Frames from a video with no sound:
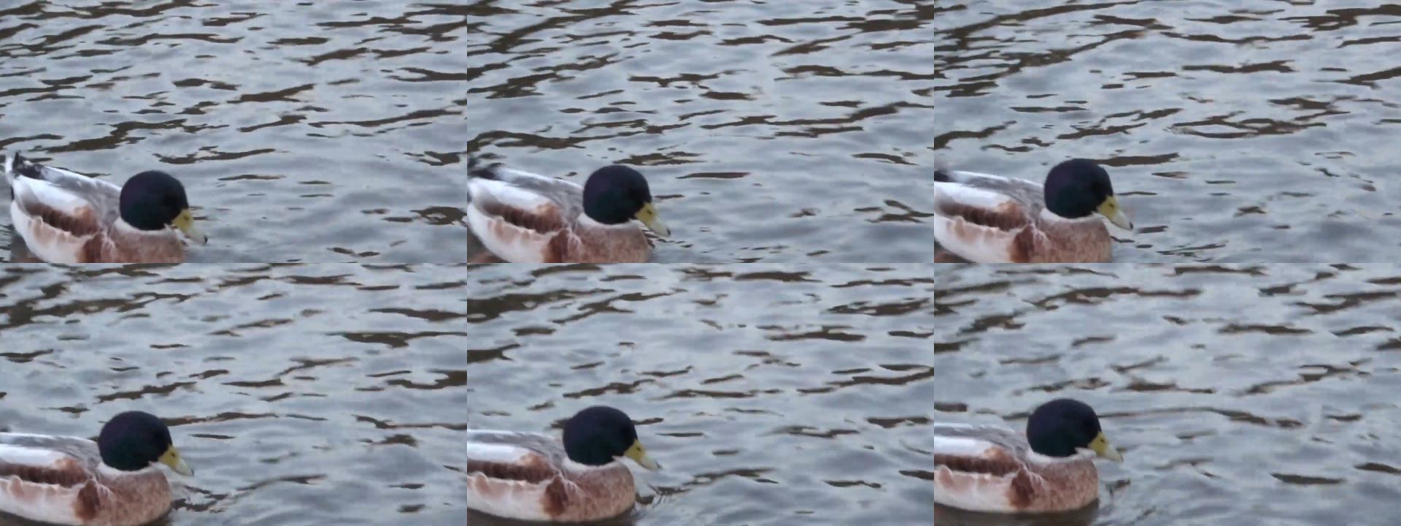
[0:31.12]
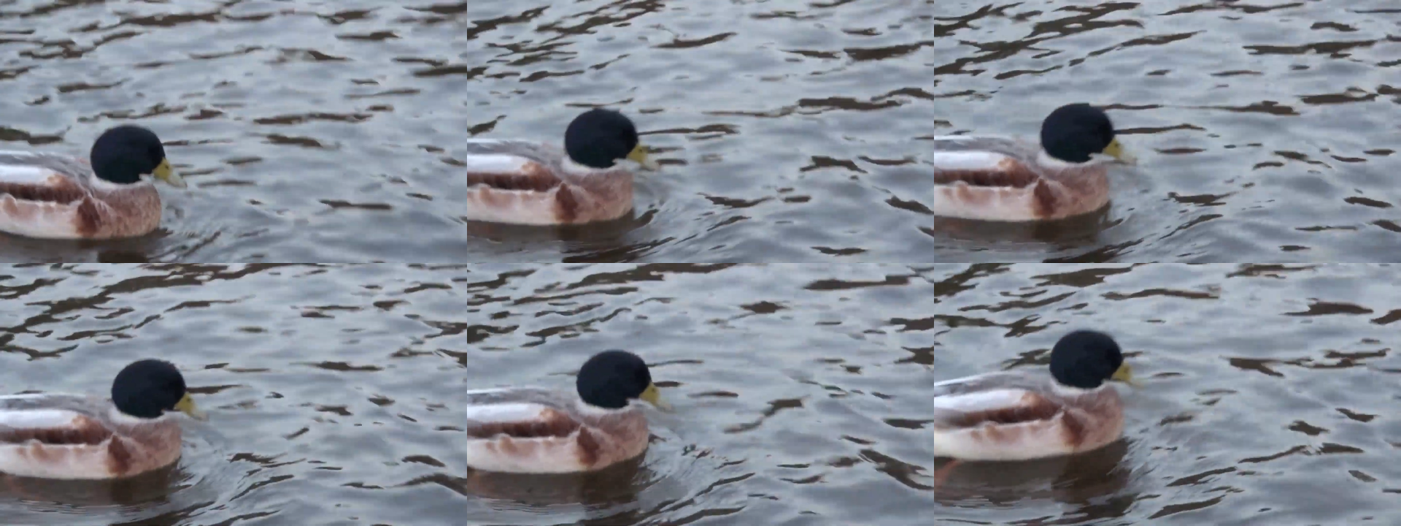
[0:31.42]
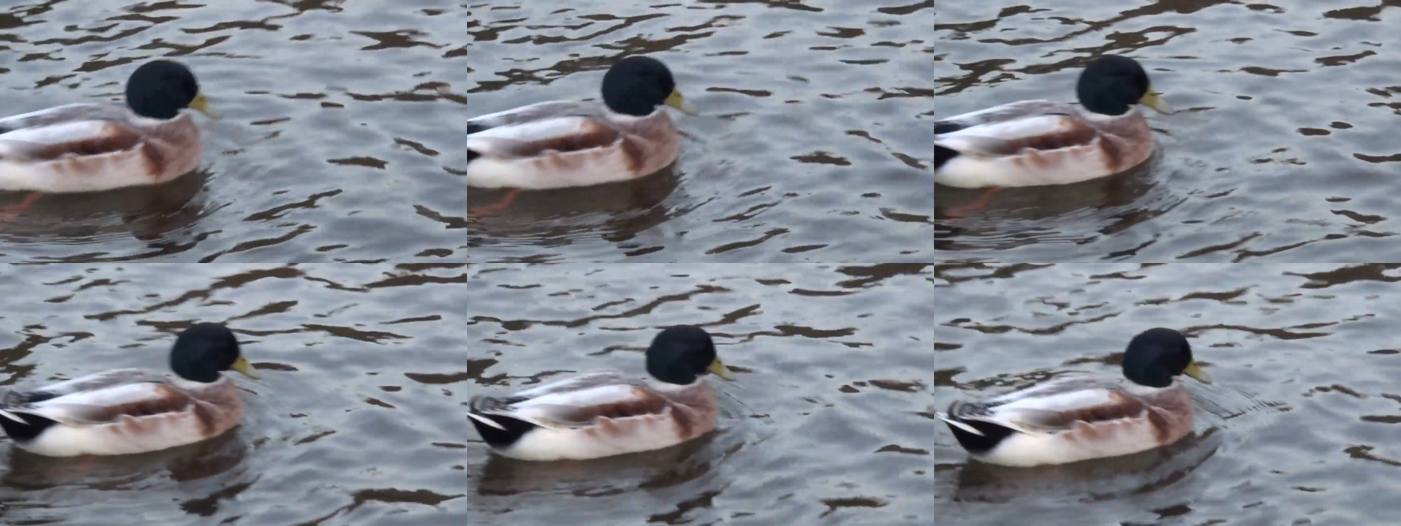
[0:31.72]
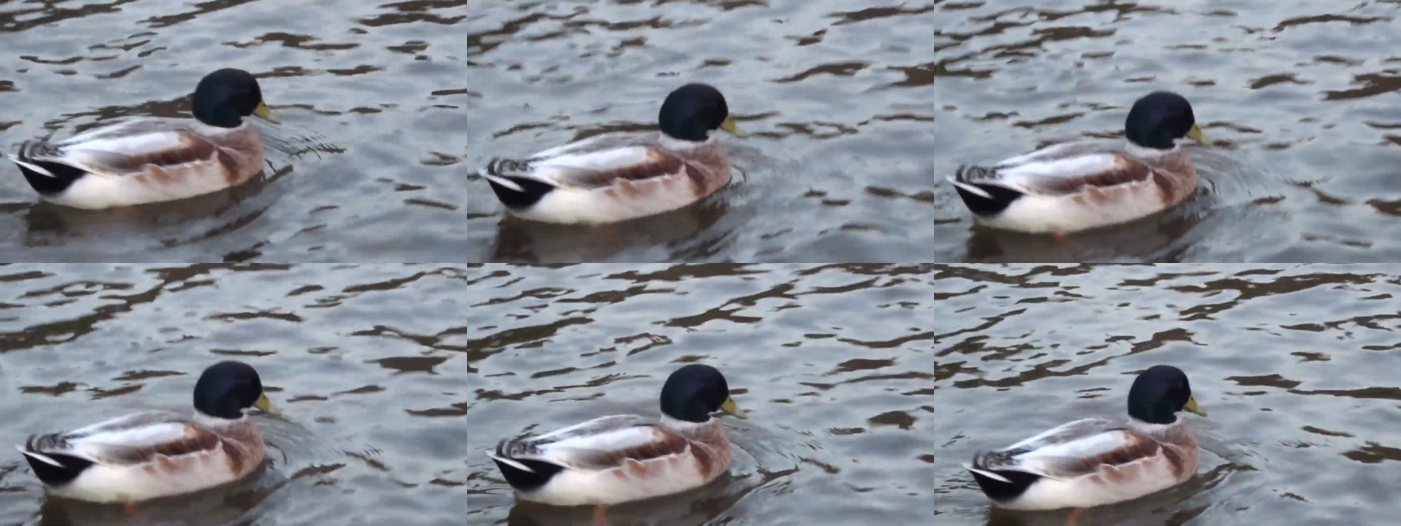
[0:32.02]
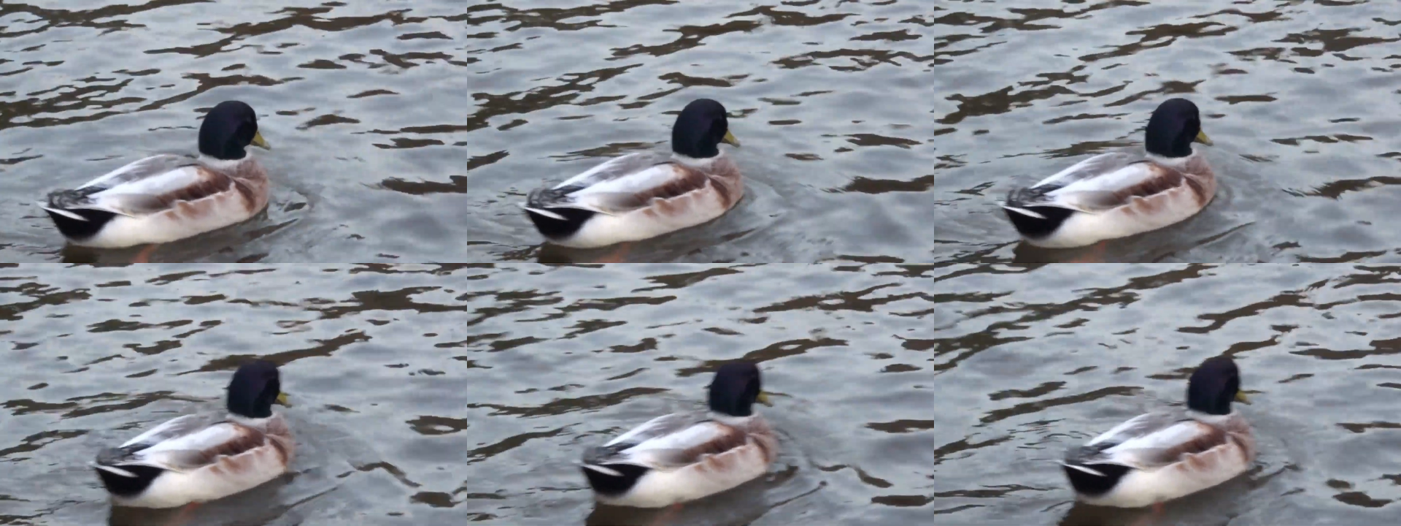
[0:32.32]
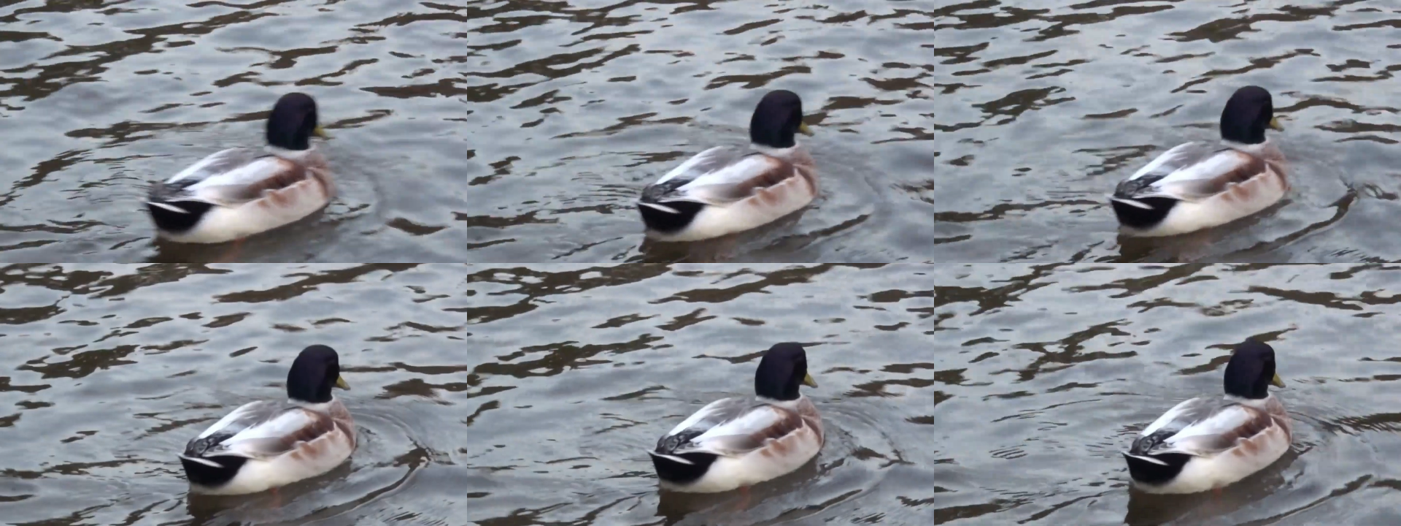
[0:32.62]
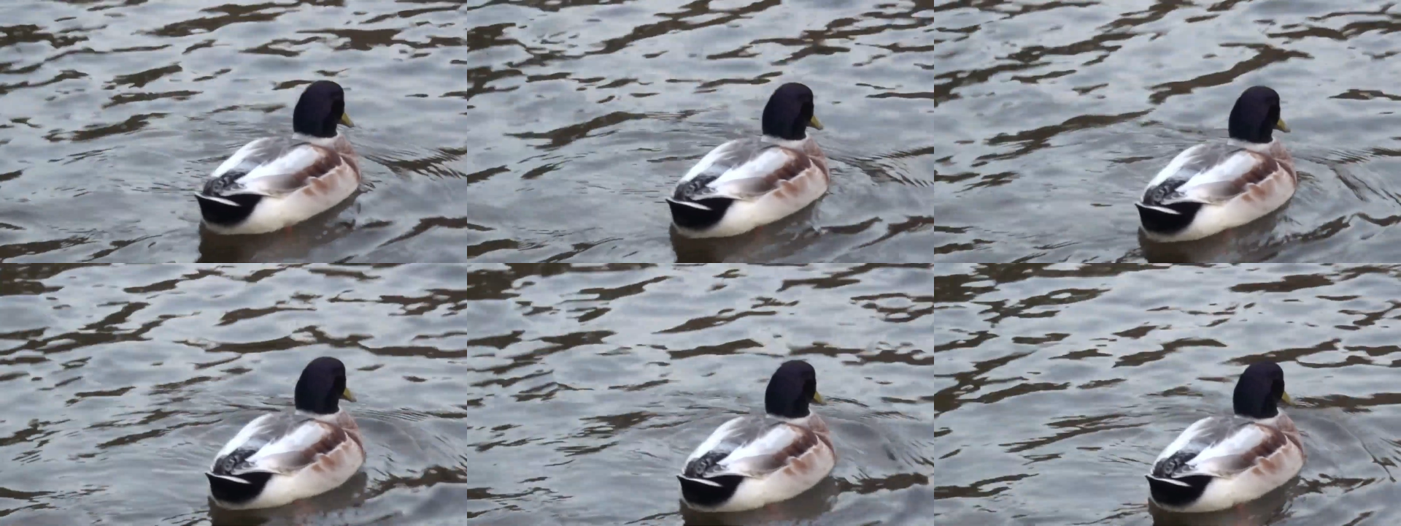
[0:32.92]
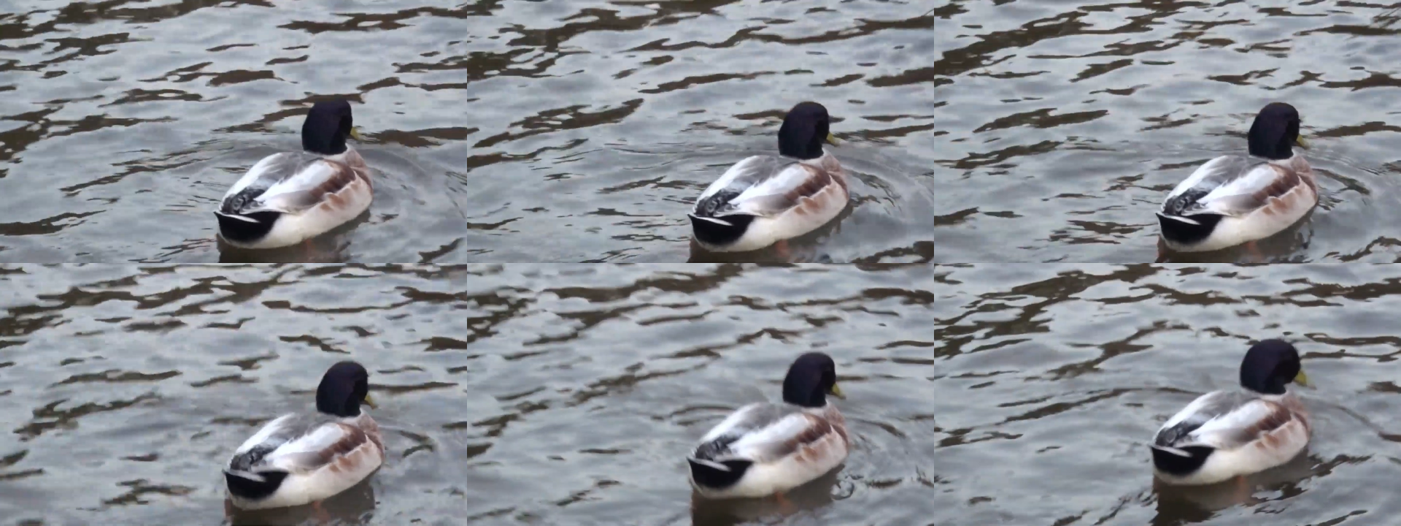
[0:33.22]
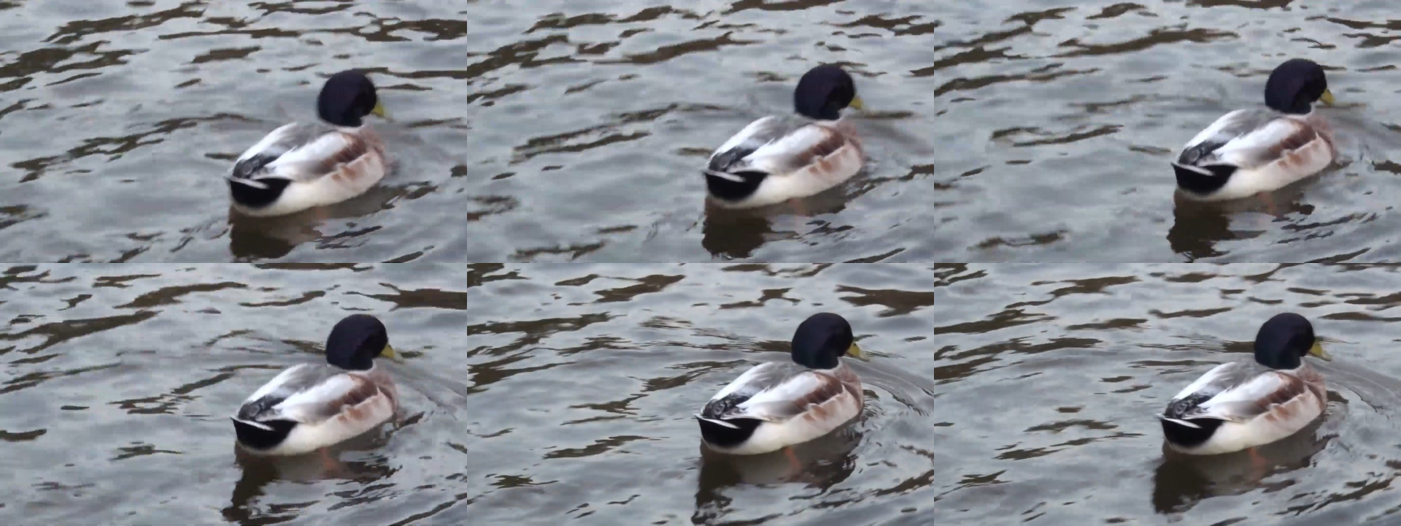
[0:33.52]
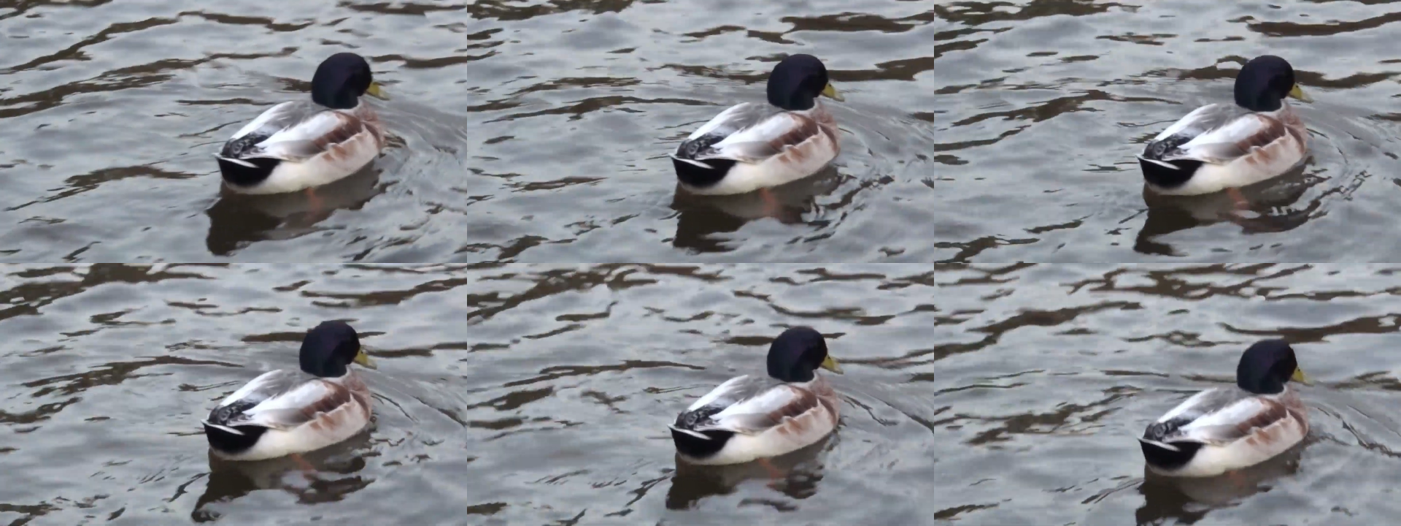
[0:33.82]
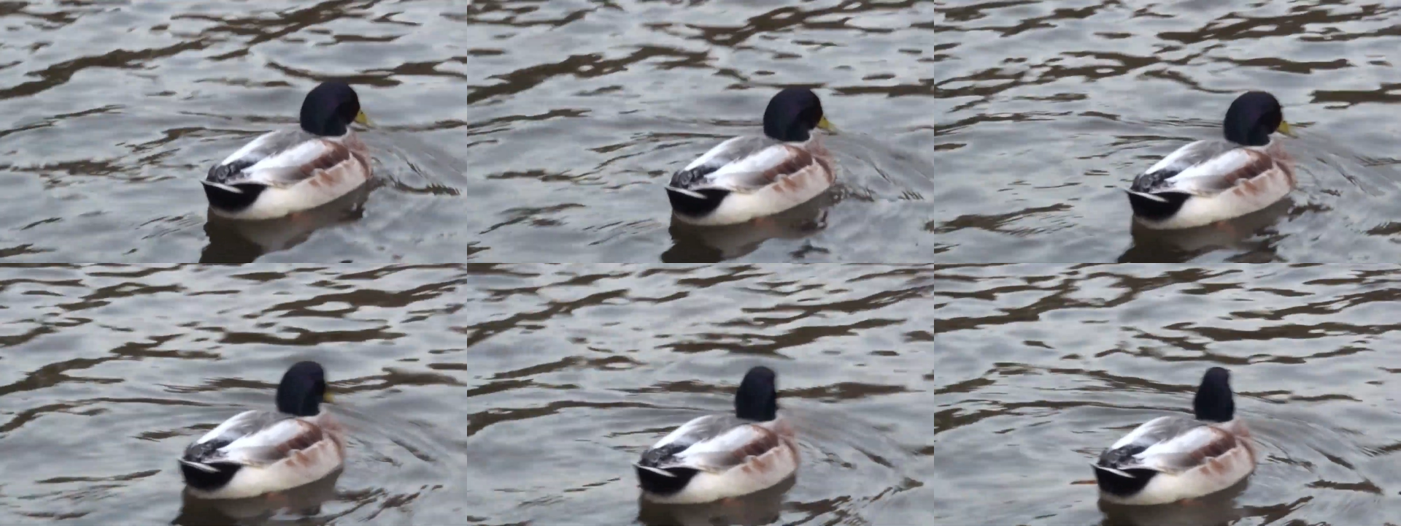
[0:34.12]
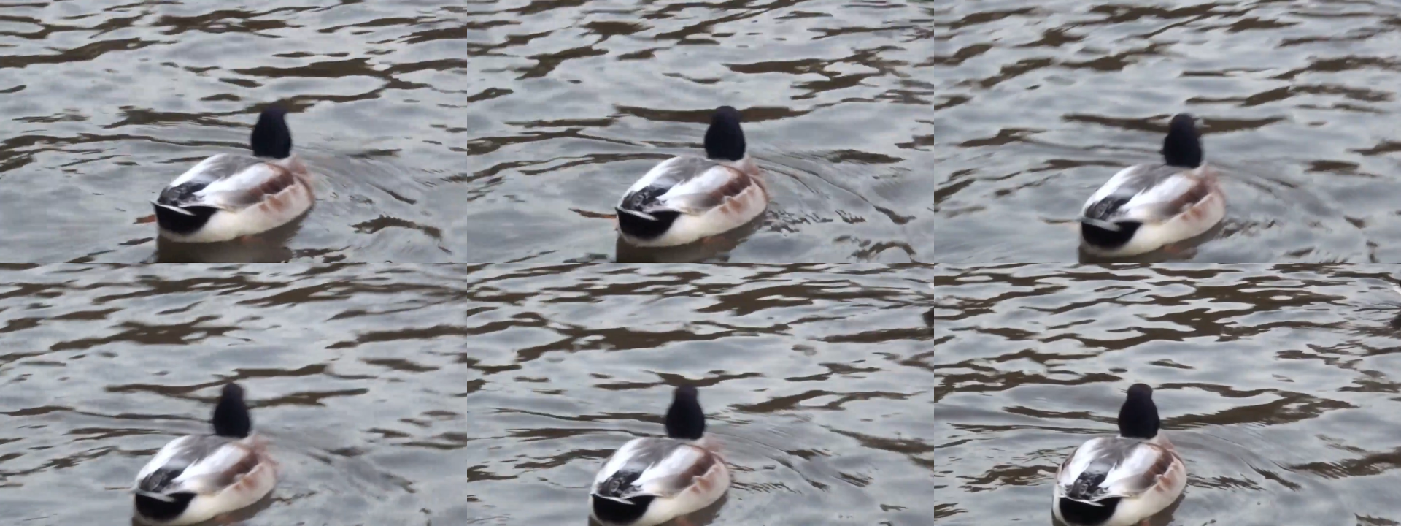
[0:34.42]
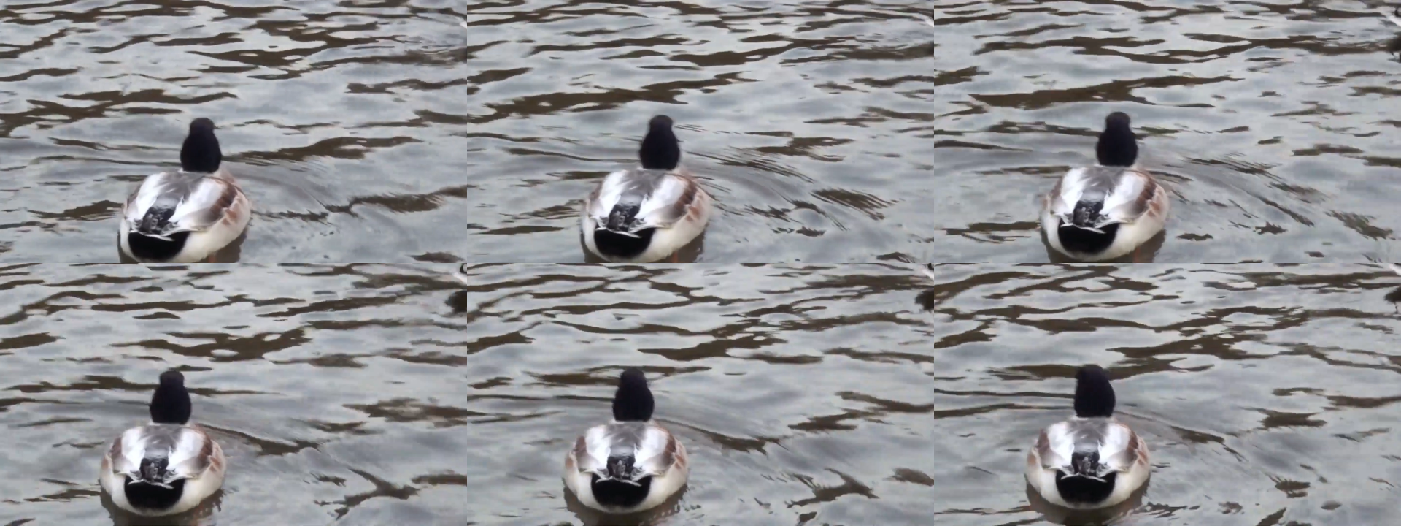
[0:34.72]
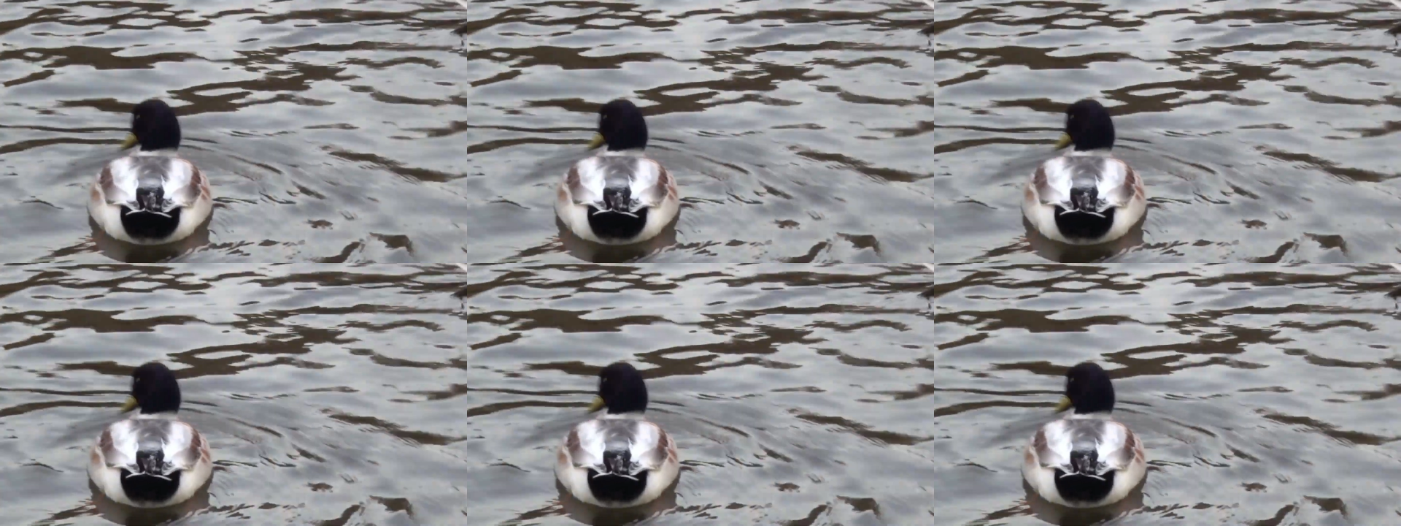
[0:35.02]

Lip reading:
No face is visible, so there are no lips to read.